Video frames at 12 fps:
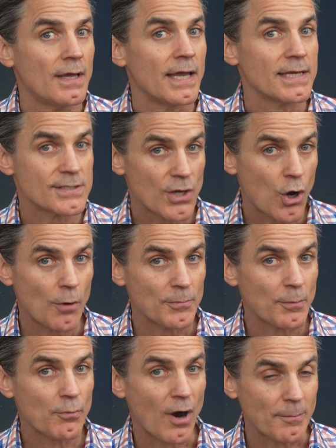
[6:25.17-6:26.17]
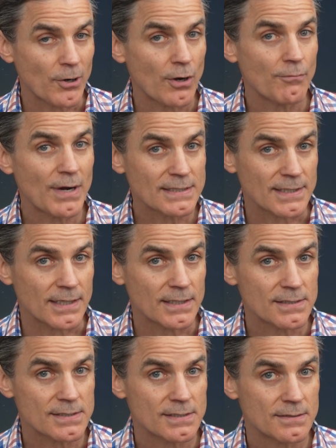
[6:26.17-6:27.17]
Is the home your primary
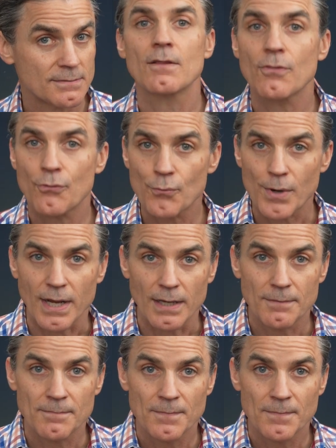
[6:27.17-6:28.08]
residence? 3.